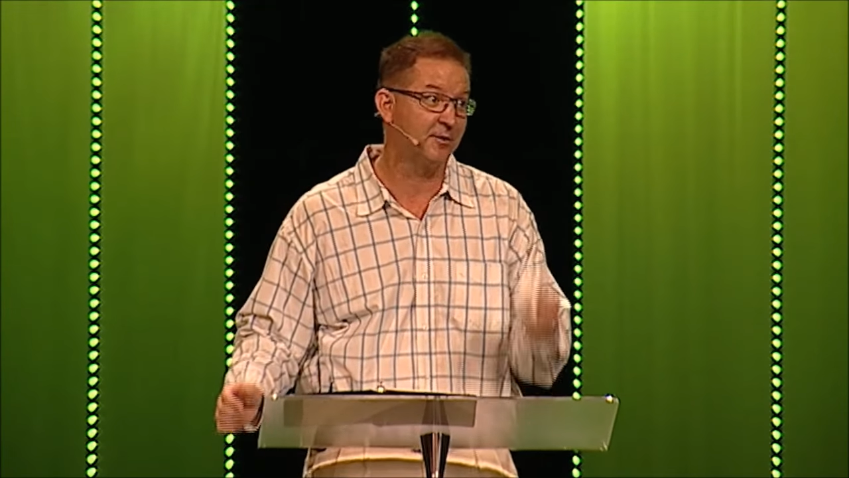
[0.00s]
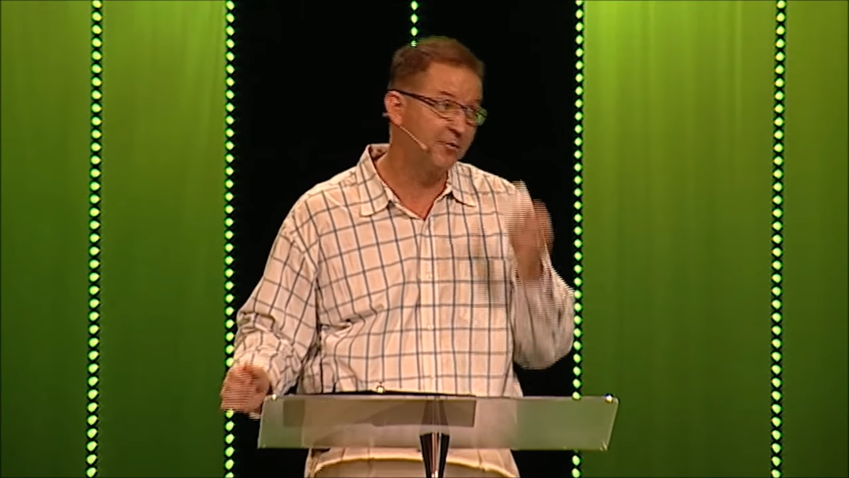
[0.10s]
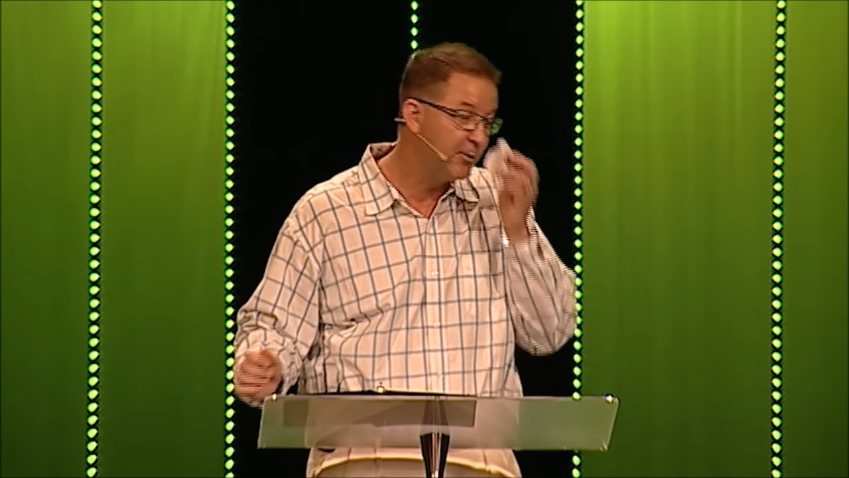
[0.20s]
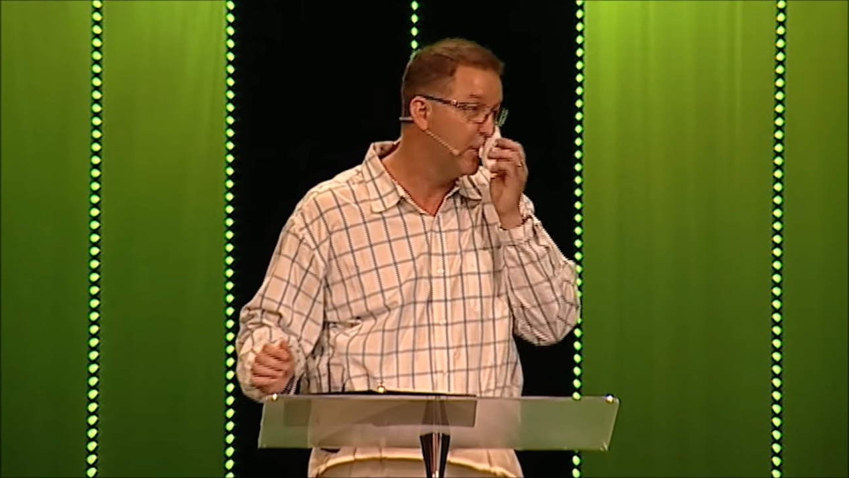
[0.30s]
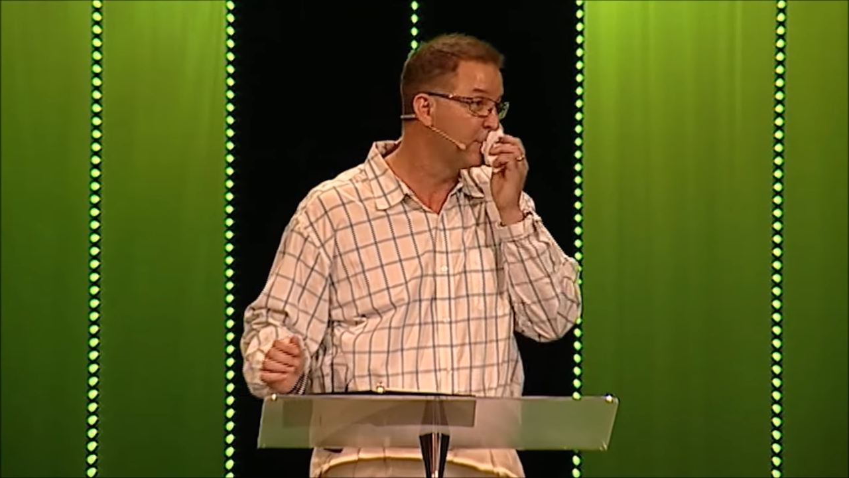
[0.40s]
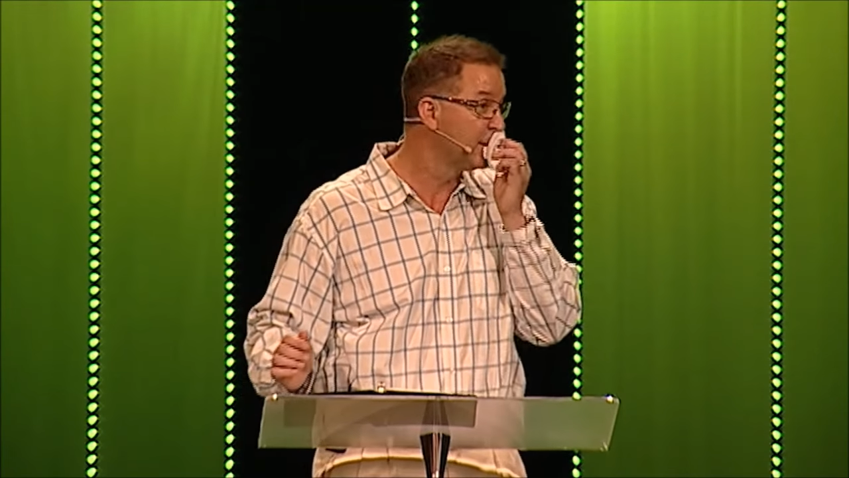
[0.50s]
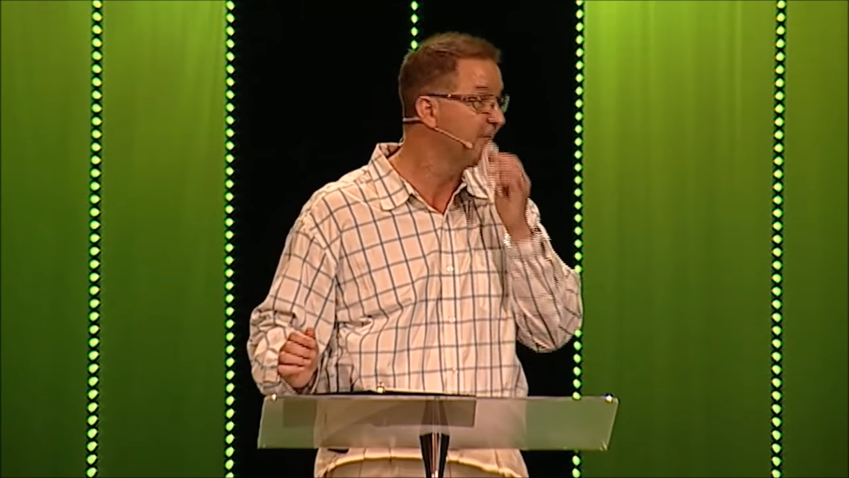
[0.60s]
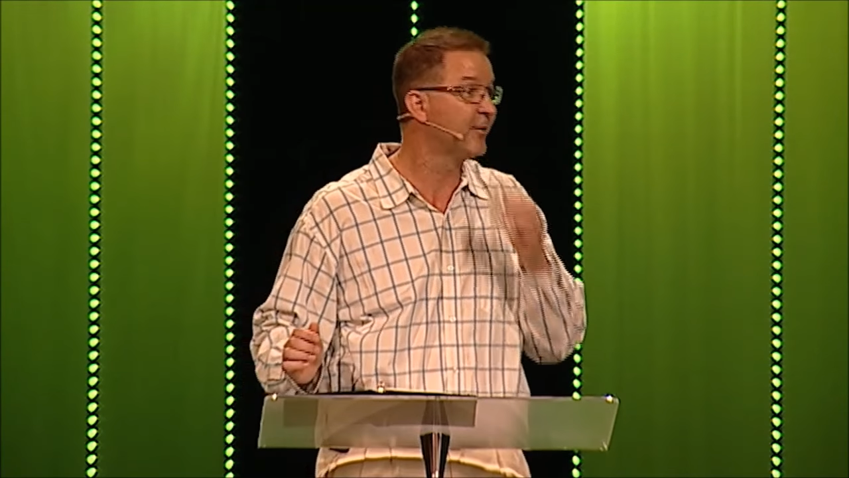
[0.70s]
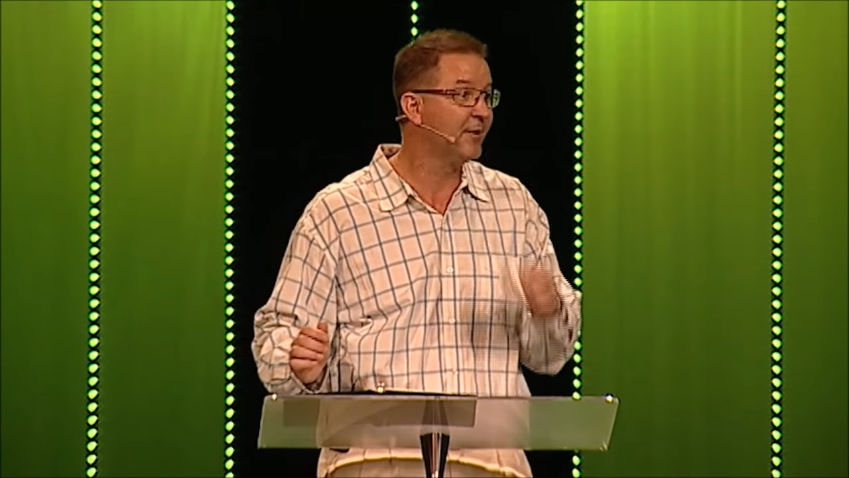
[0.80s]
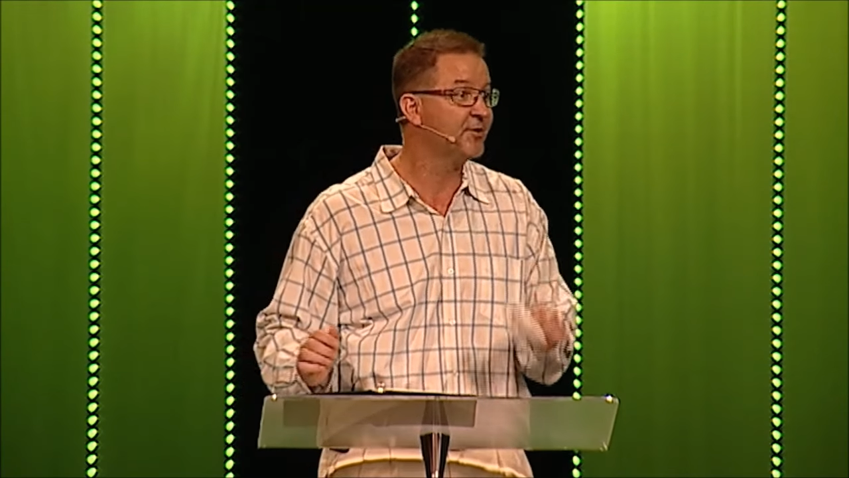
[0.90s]
So if you don't
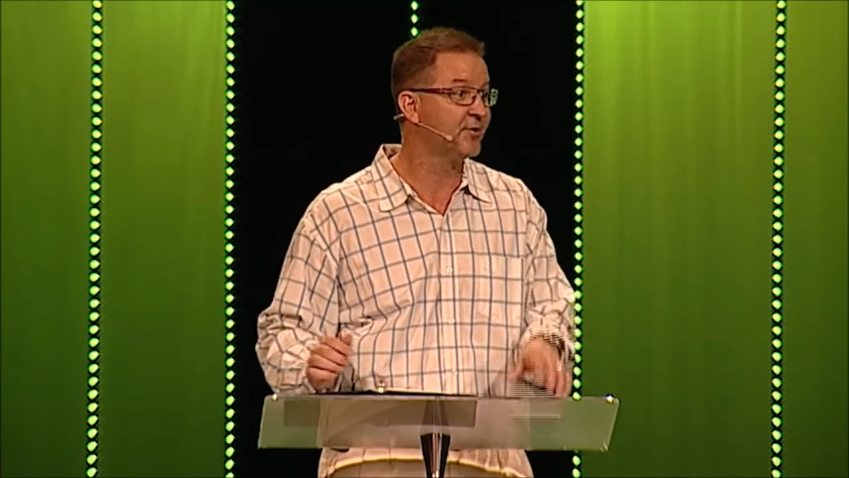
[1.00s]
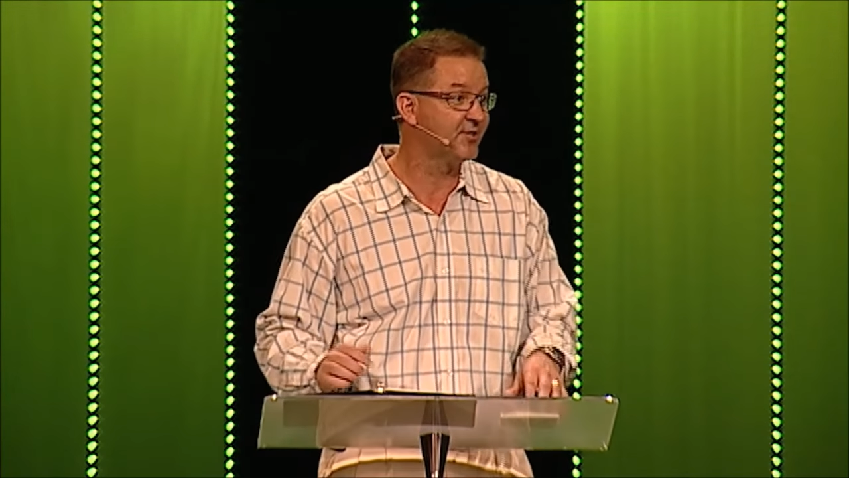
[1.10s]
believe in original